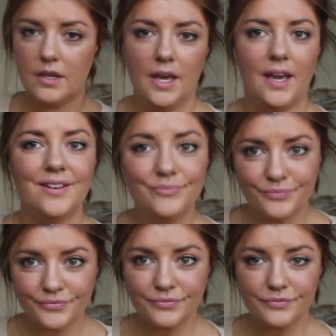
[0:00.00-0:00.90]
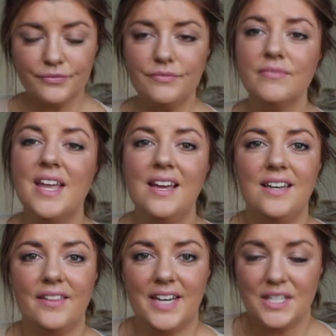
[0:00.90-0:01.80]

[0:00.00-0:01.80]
Okay, now the